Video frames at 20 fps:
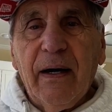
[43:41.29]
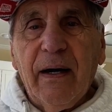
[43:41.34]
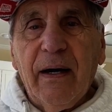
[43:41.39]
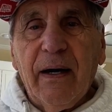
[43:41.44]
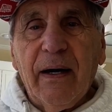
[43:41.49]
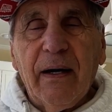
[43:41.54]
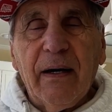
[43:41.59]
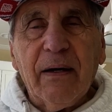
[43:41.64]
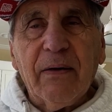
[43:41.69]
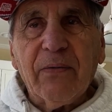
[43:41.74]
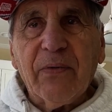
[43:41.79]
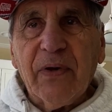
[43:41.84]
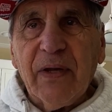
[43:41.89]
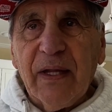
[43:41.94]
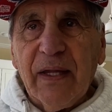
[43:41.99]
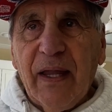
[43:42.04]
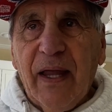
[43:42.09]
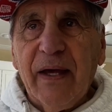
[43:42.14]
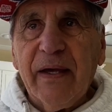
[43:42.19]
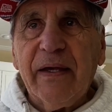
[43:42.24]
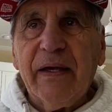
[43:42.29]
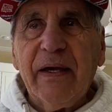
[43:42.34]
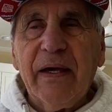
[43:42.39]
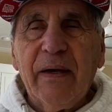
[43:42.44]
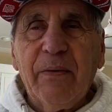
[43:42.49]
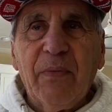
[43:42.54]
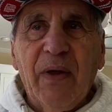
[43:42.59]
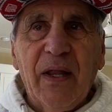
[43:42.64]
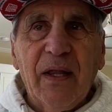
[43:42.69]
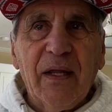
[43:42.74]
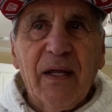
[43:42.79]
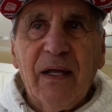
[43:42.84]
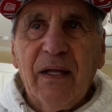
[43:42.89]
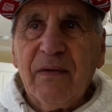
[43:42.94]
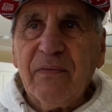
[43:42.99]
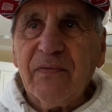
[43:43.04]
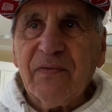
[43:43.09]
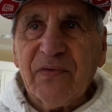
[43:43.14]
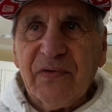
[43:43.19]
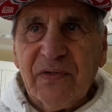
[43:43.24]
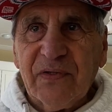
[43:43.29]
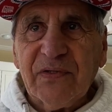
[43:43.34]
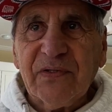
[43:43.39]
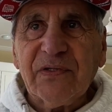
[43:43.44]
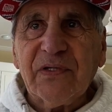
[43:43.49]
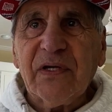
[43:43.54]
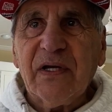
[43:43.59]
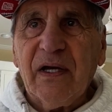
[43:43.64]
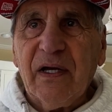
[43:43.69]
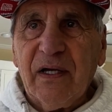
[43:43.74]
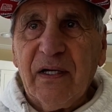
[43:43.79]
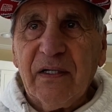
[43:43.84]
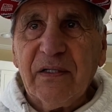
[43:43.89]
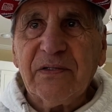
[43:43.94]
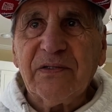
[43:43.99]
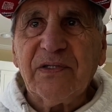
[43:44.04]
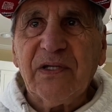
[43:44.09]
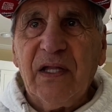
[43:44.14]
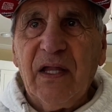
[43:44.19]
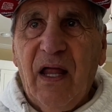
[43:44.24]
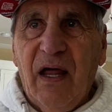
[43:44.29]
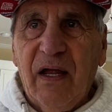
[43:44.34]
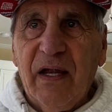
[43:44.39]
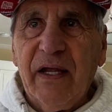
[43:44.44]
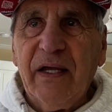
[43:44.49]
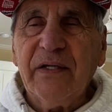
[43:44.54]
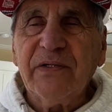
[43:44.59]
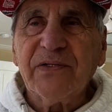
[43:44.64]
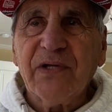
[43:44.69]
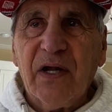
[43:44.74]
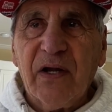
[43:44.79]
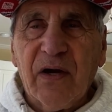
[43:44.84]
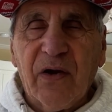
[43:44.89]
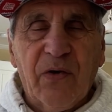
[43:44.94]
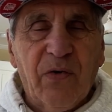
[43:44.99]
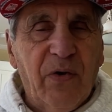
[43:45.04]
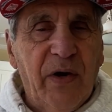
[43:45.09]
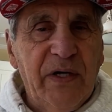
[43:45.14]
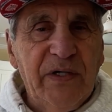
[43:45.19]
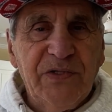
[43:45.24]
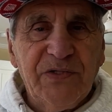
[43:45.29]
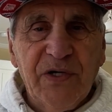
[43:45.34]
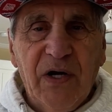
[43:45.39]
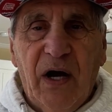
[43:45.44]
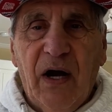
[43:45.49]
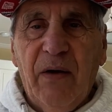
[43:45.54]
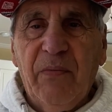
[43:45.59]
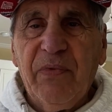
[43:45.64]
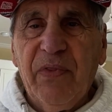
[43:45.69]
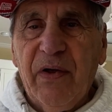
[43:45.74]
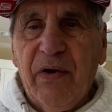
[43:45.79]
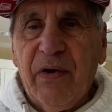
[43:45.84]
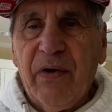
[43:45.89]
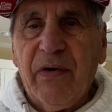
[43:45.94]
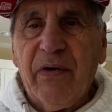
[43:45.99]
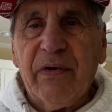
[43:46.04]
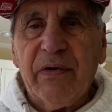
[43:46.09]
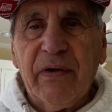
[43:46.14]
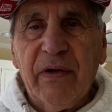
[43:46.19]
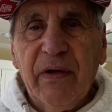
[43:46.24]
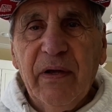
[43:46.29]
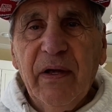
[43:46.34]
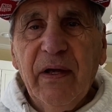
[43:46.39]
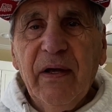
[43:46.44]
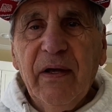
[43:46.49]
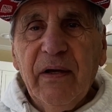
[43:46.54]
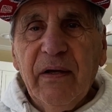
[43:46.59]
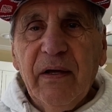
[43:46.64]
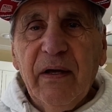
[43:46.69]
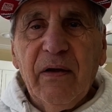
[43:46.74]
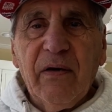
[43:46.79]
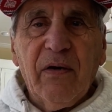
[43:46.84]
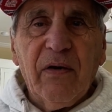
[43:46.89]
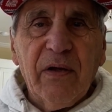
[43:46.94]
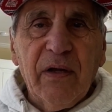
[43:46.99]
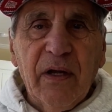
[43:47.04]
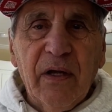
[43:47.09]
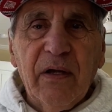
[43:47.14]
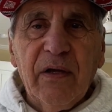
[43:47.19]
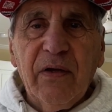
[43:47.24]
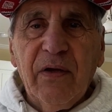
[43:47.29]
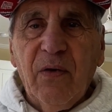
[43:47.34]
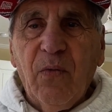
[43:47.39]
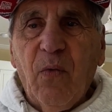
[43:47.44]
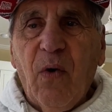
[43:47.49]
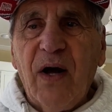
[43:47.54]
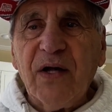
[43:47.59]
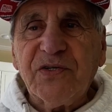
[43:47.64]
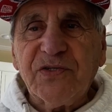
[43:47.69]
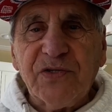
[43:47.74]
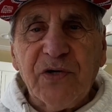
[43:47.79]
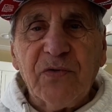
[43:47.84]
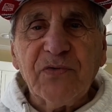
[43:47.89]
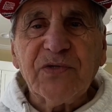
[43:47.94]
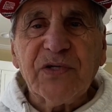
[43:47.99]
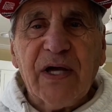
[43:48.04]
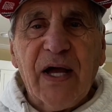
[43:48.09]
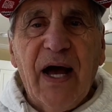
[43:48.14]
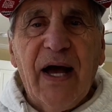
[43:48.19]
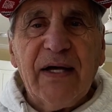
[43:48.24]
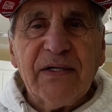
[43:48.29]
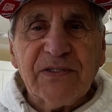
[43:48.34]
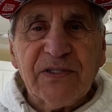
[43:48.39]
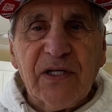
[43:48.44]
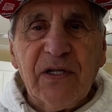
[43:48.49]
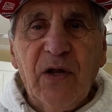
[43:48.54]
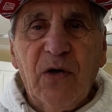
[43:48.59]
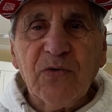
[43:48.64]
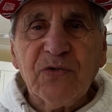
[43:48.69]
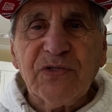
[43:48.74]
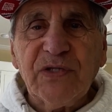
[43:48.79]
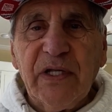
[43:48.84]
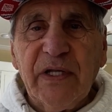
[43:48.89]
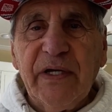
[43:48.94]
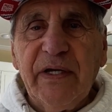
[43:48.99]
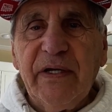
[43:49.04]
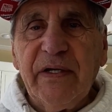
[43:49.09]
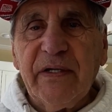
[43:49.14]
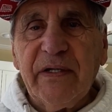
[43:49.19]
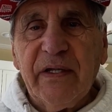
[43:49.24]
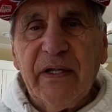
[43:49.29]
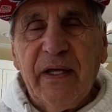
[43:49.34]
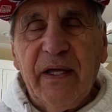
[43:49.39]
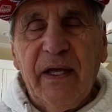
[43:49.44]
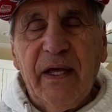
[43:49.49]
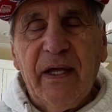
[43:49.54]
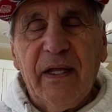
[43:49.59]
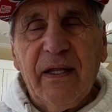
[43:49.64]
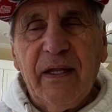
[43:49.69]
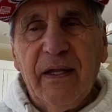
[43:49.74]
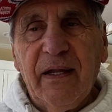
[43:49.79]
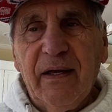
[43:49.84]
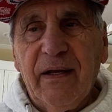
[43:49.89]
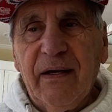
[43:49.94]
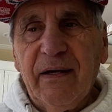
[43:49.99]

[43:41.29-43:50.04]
I really like him. I love Solani. He's done a great job there. And, you watch those guys closely, and